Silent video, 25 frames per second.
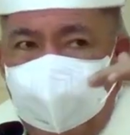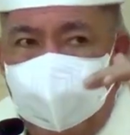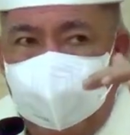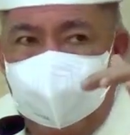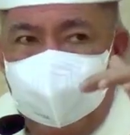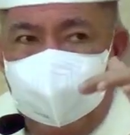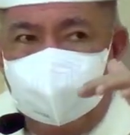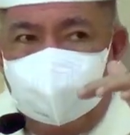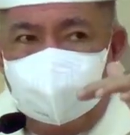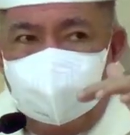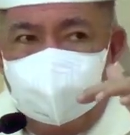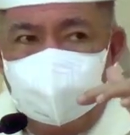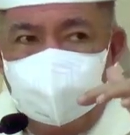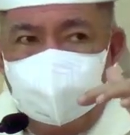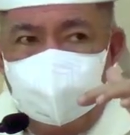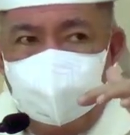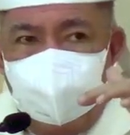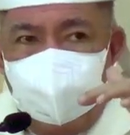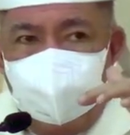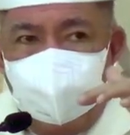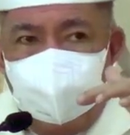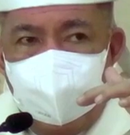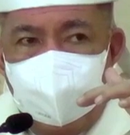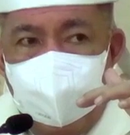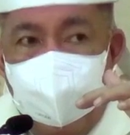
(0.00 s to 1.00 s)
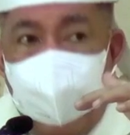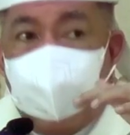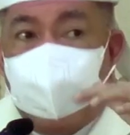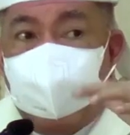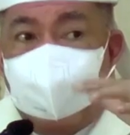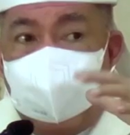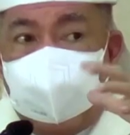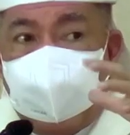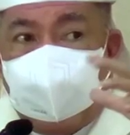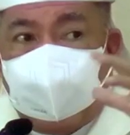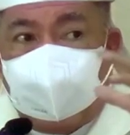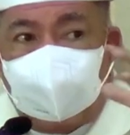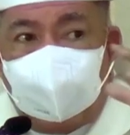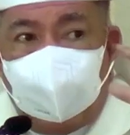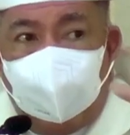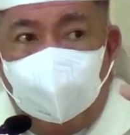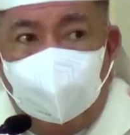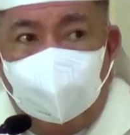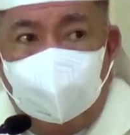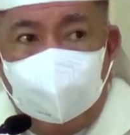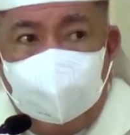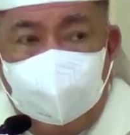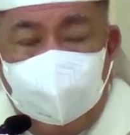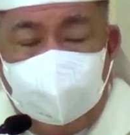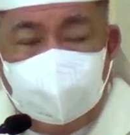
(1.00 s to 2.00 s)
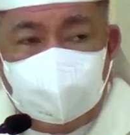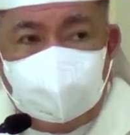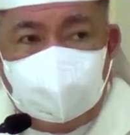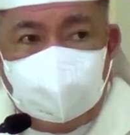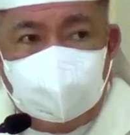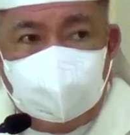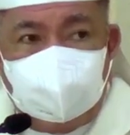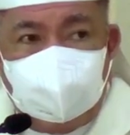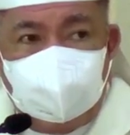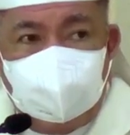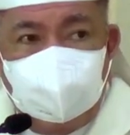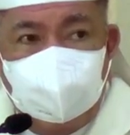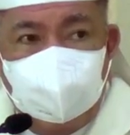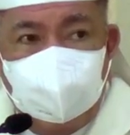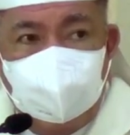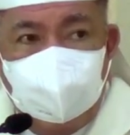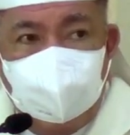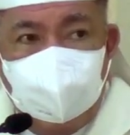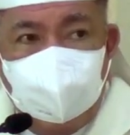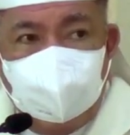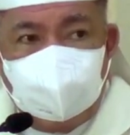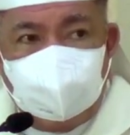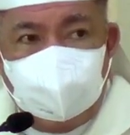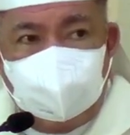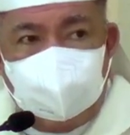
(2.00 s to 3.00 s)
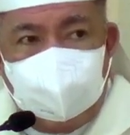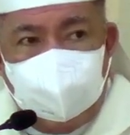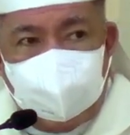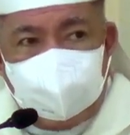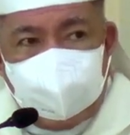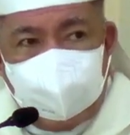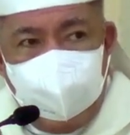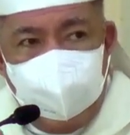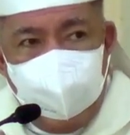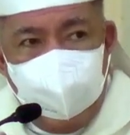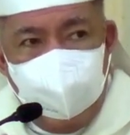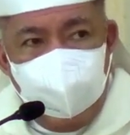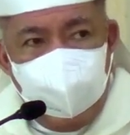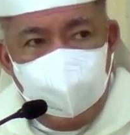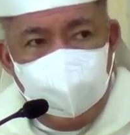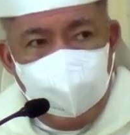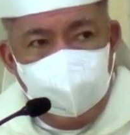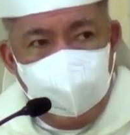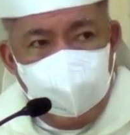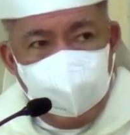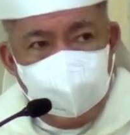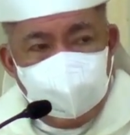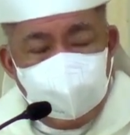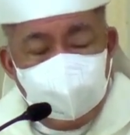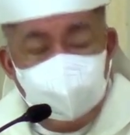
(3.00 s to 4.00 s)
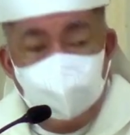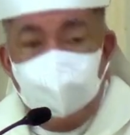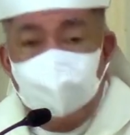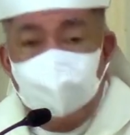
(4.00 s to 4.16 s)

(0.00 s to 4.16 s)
in and destroy us. So the key is